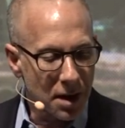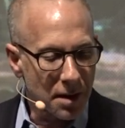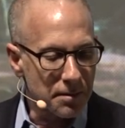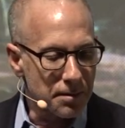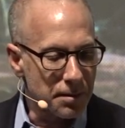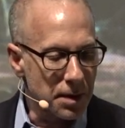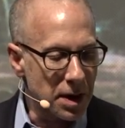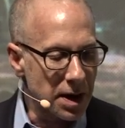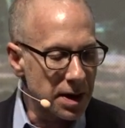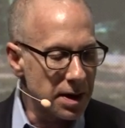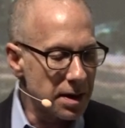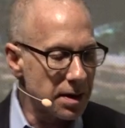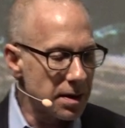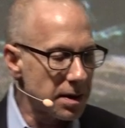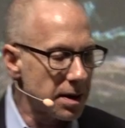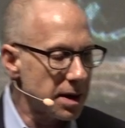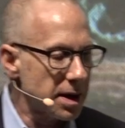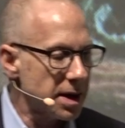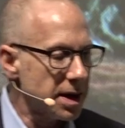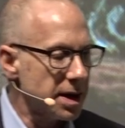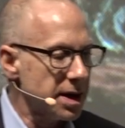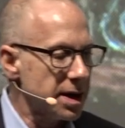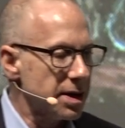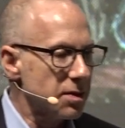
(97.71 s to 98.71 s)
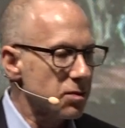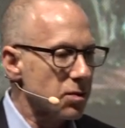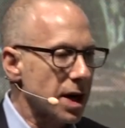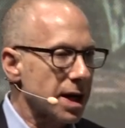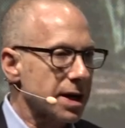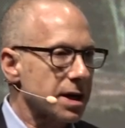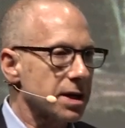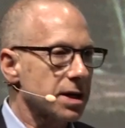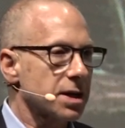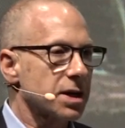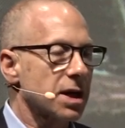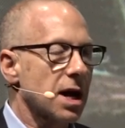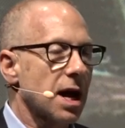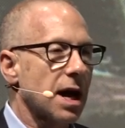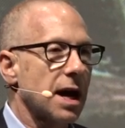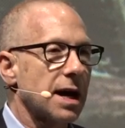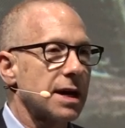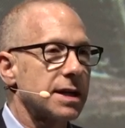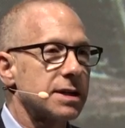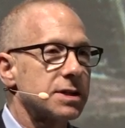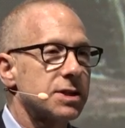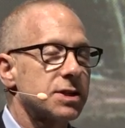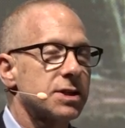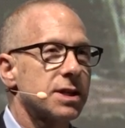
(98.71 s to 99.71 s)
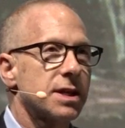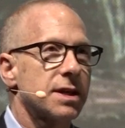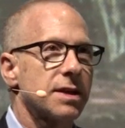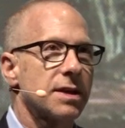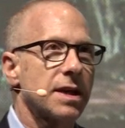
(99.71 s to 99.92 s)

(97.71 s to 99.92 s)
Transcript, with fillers: But he recognized